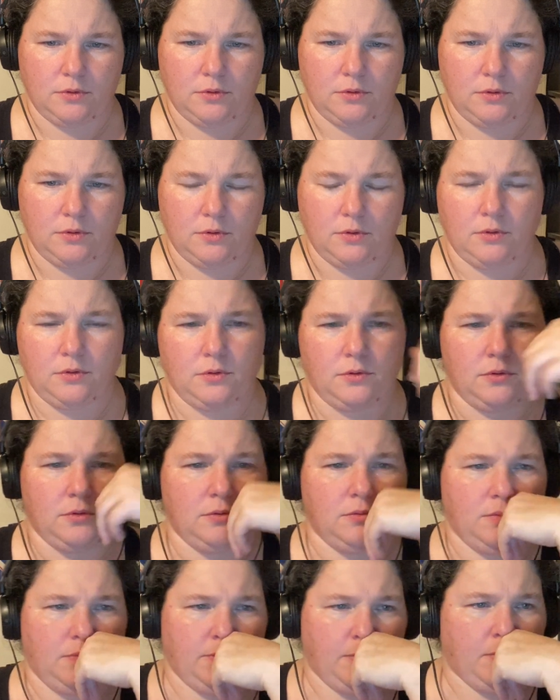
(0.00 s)

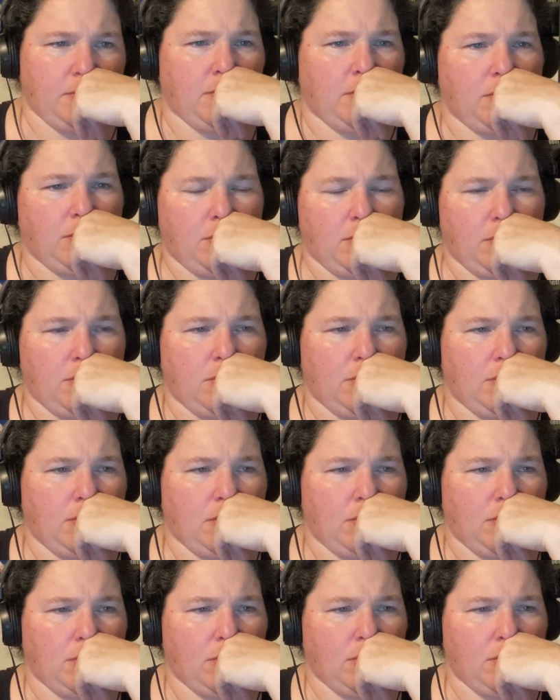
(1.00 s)

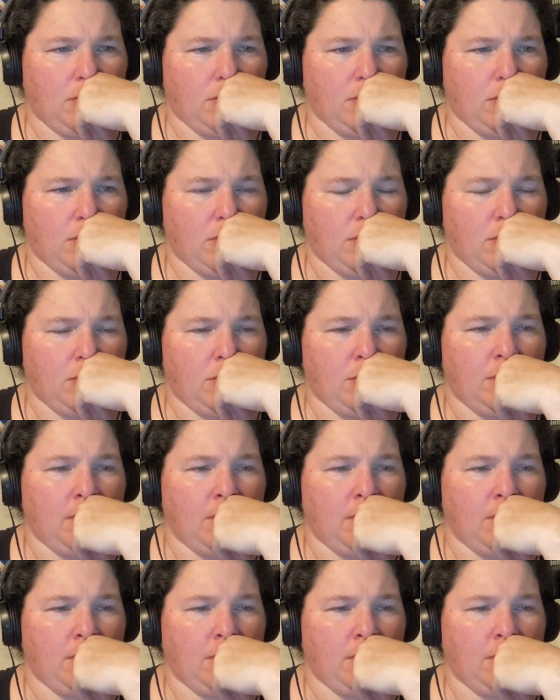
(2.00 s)
[no speech]